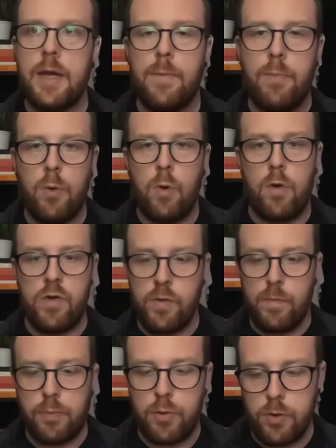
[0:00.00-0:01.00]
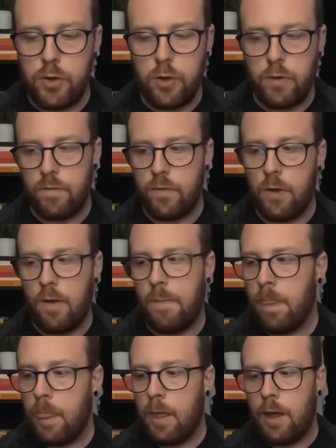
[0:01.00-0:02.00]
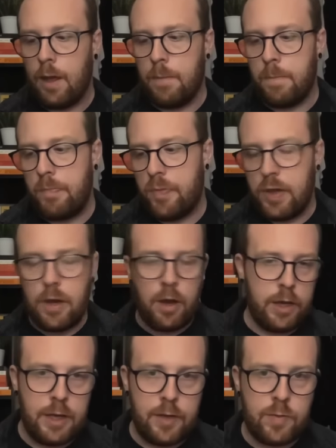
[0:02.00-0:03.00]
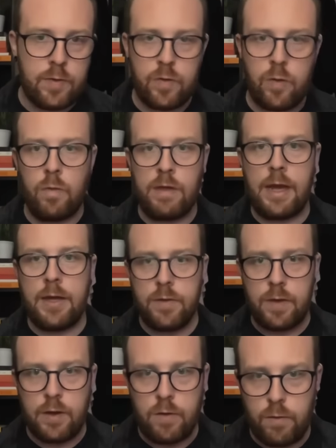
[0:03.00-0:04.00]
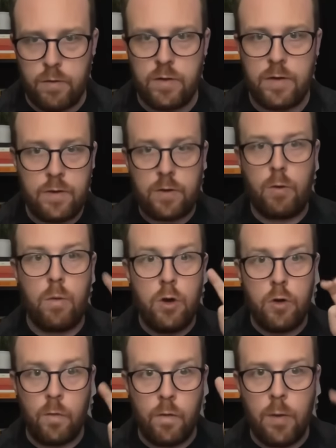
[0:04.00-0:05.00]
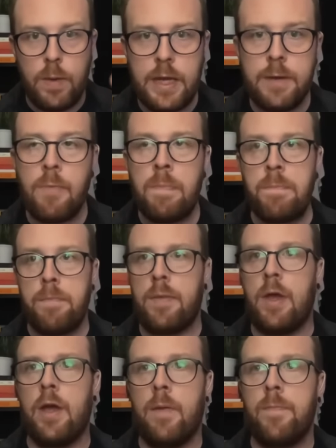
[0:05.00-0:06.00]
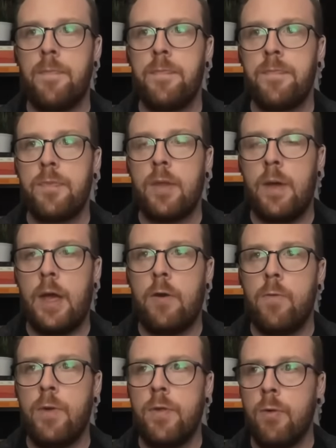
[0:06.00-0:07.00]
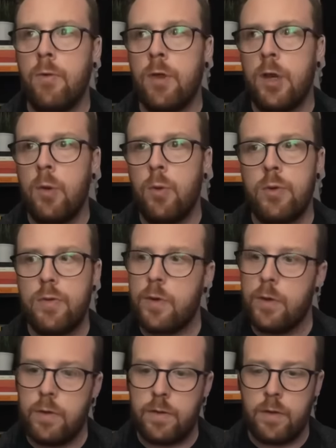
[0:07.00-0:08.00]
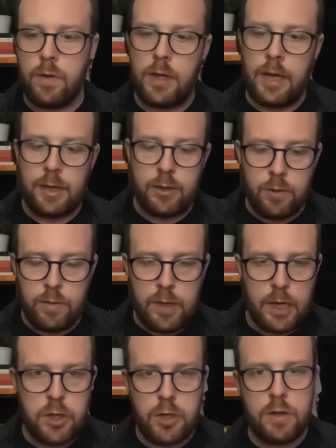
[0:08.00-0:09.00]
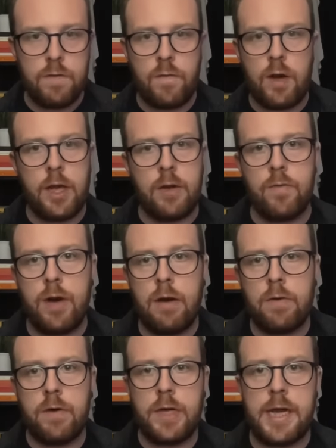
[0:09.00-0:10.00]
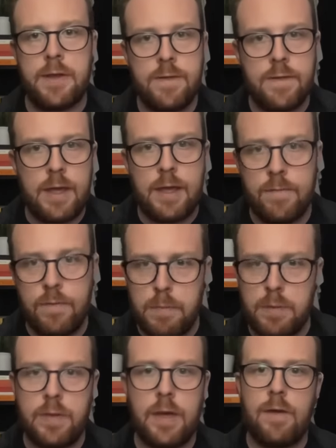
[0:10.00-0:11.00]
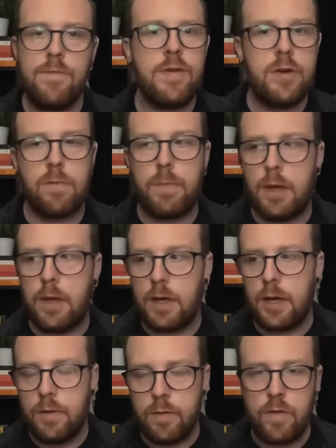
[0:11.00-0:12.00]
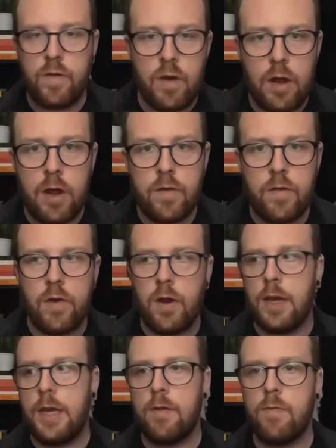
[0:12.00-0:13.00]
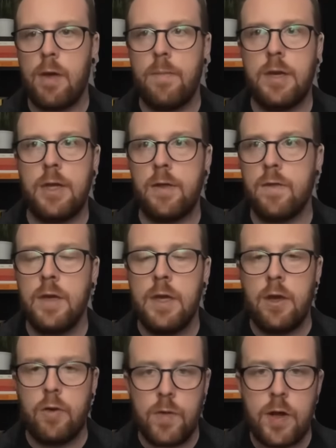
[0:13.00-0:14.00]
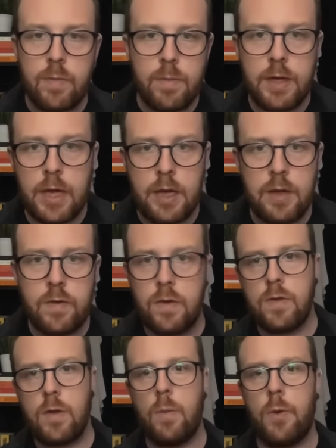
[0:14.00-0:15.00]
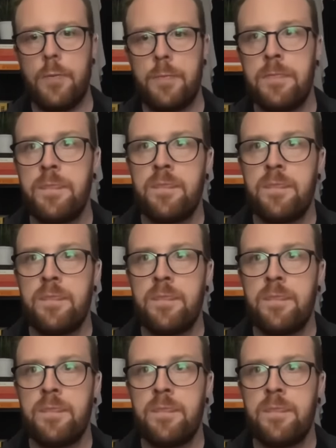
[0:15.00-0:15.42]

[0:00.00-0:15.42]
important to prove that um, the I A S is still there. Scientology is still growing. Um, and with all the lawsuits and accusations flying around against David Miscavige, about against the church, you know, Leah Remini's harassment case and so on,